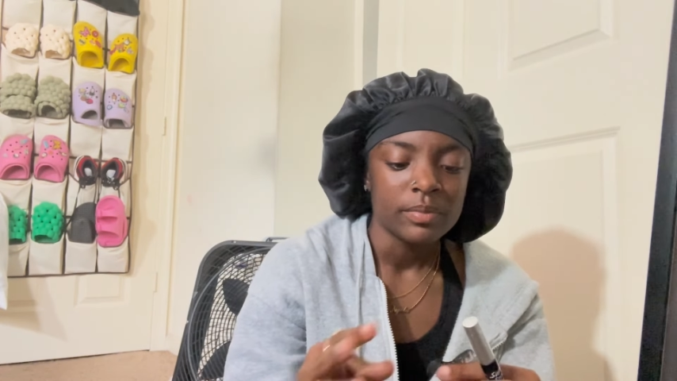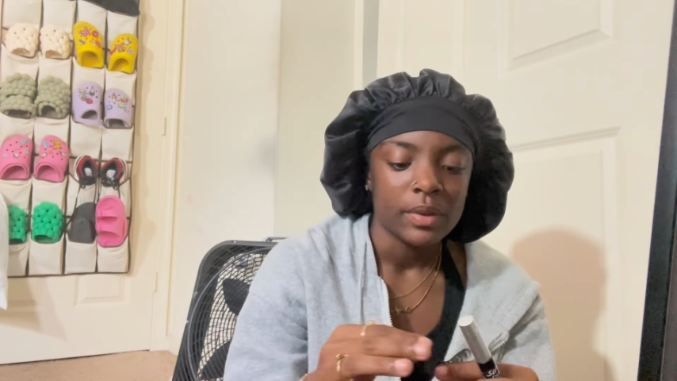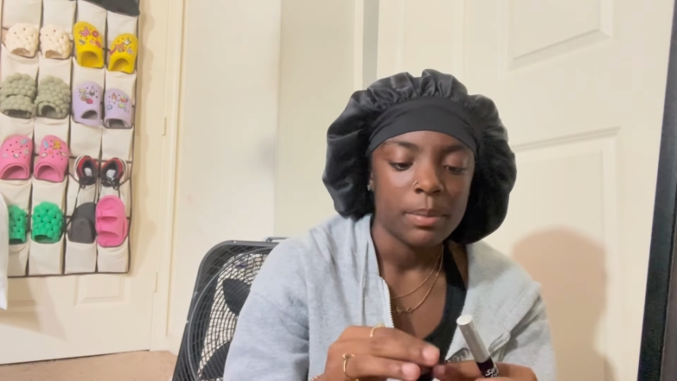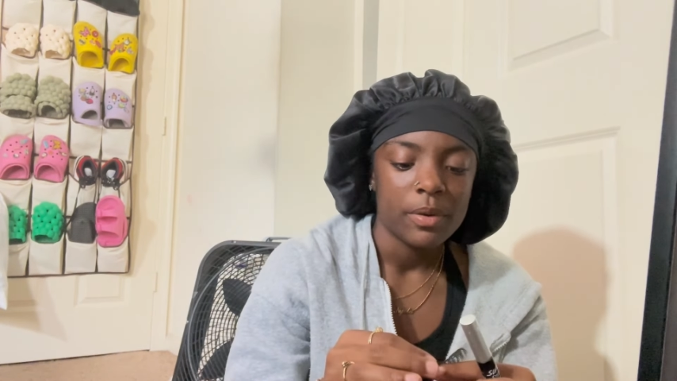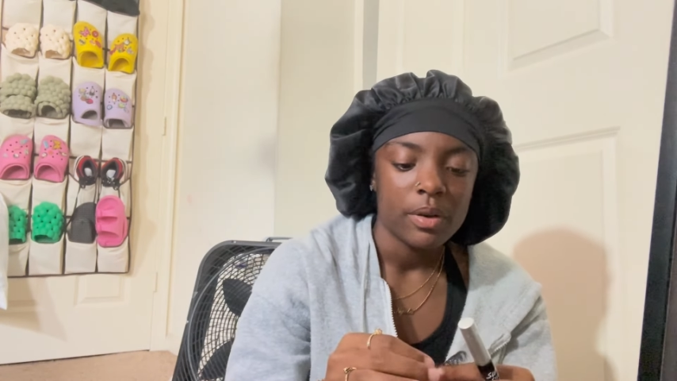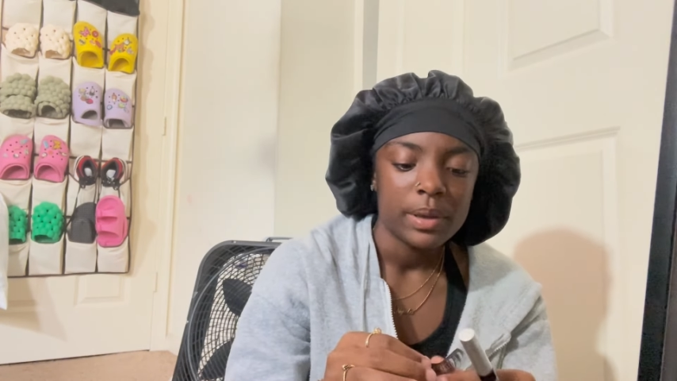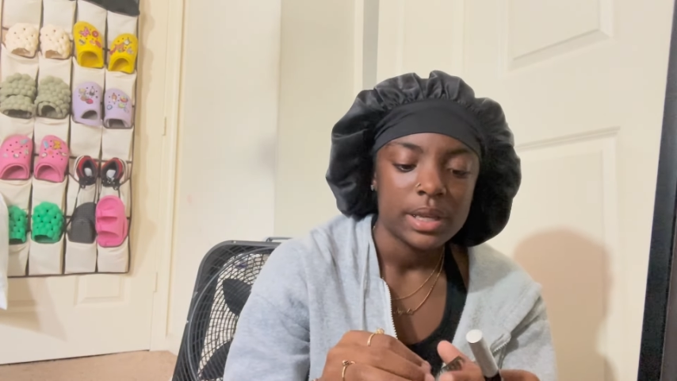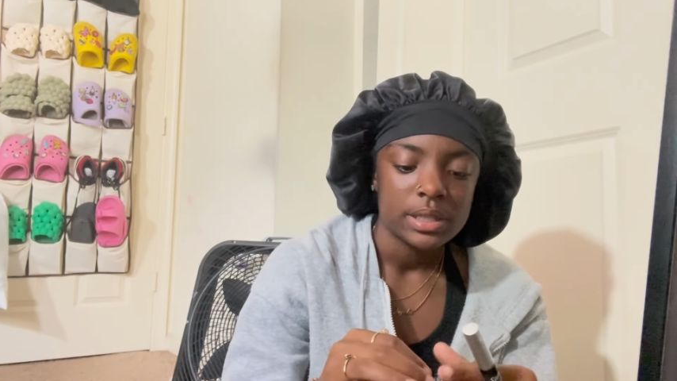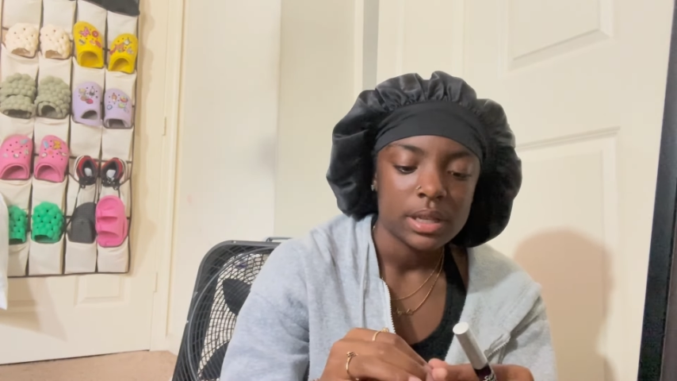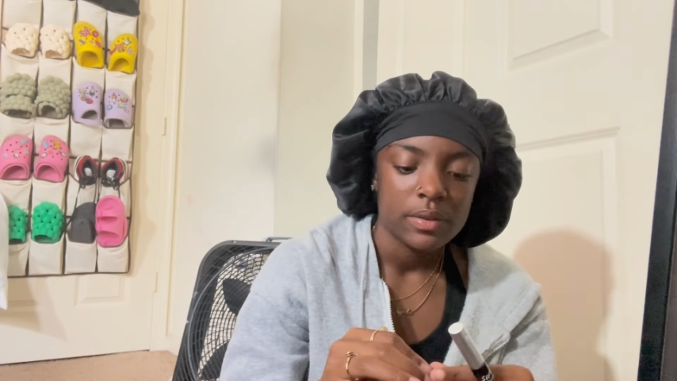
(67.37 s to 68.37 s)
Before we get
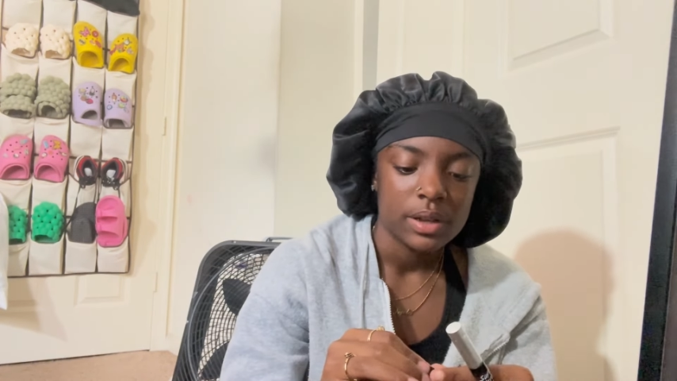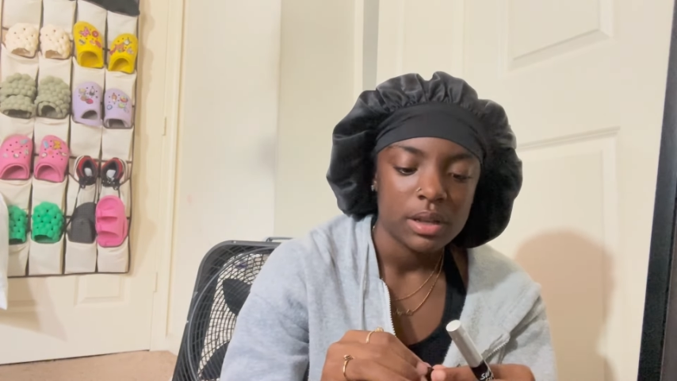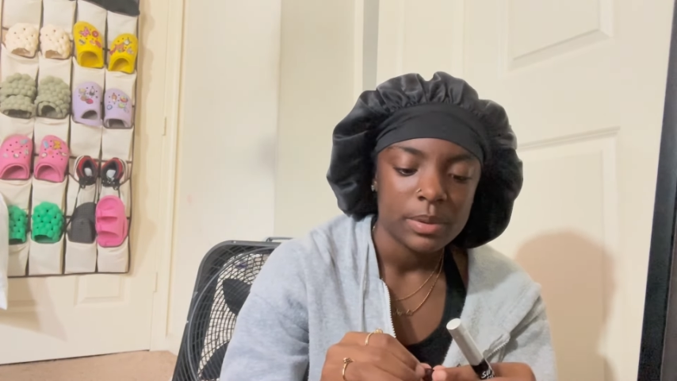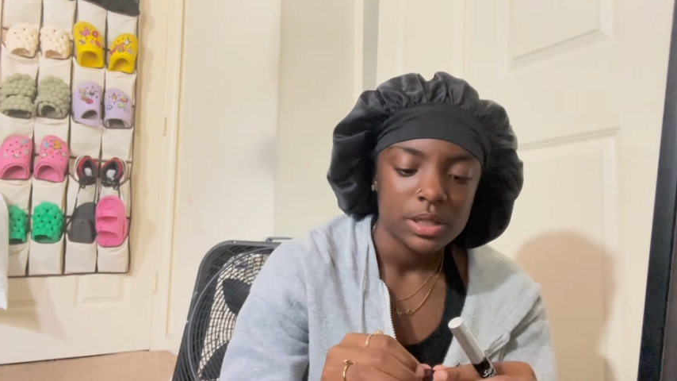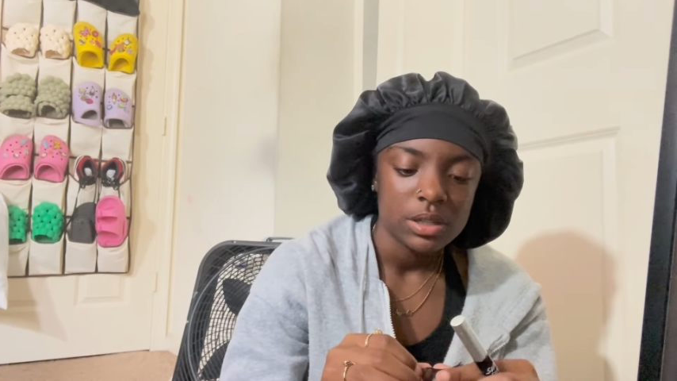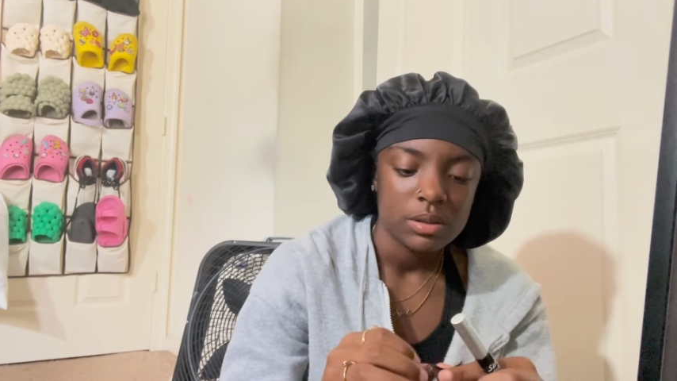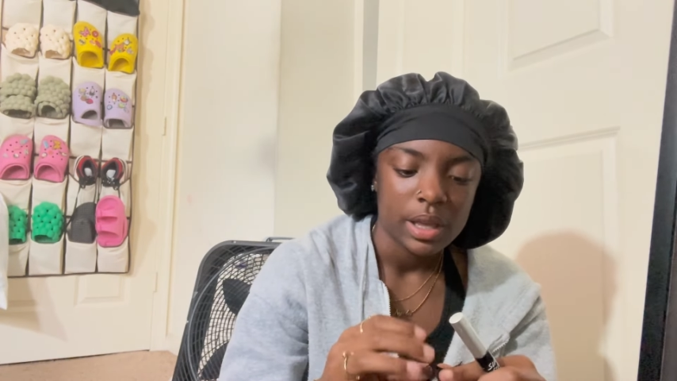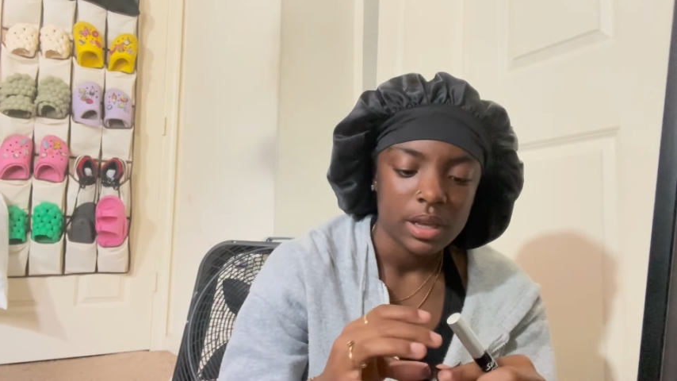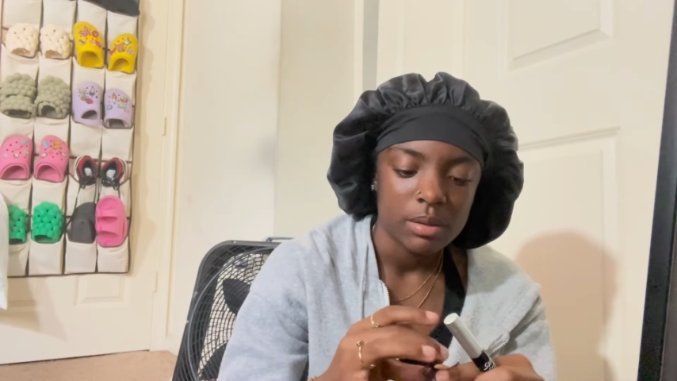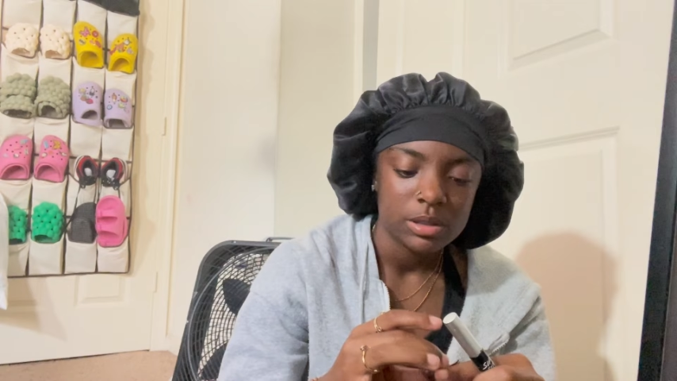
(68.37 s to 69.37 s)
into the video, make sure you like,
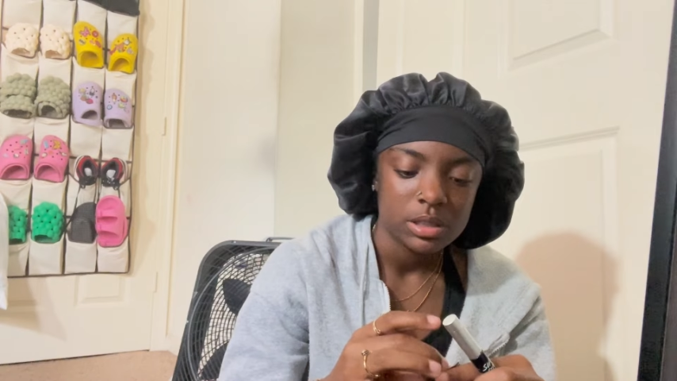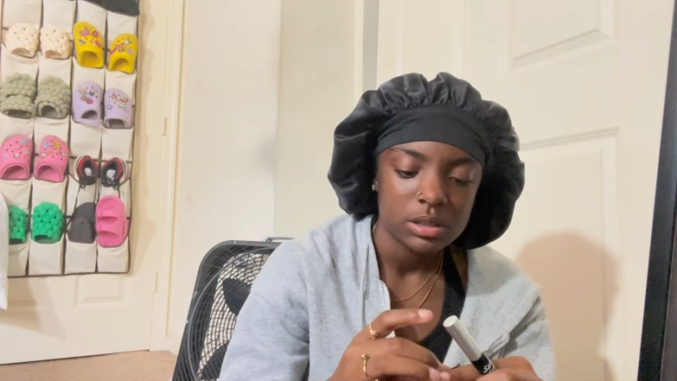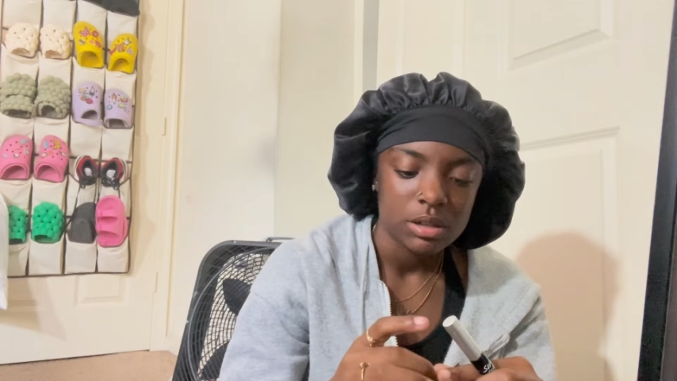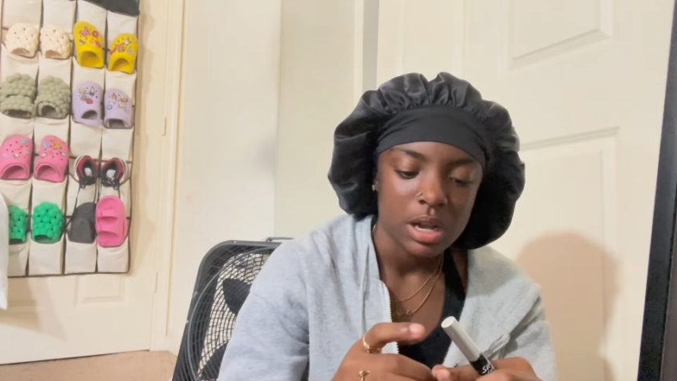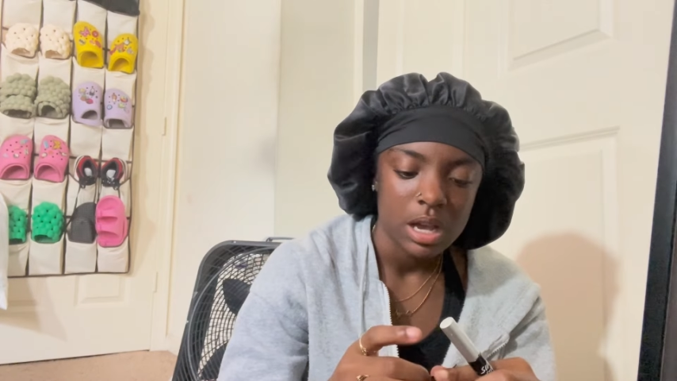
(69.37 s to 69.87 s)
comment, subscribe.